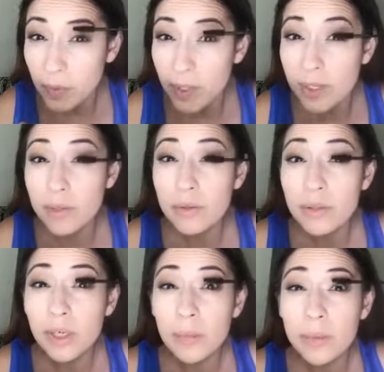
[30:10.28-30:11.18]
Can you
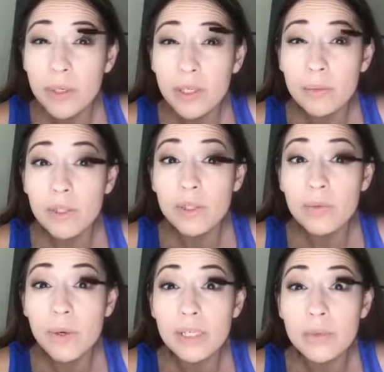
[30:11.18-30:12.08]
stop sending me to
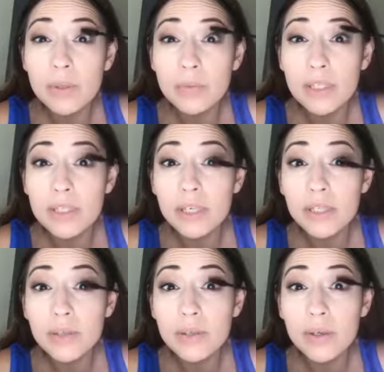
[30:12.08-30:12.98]
voicemails, please? I
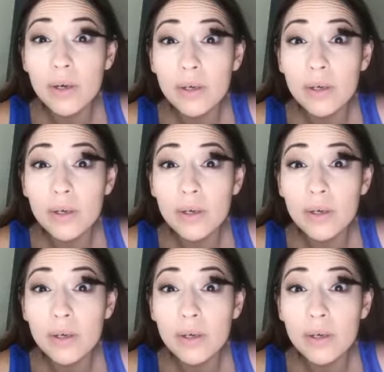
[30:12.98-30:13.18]
need to talk.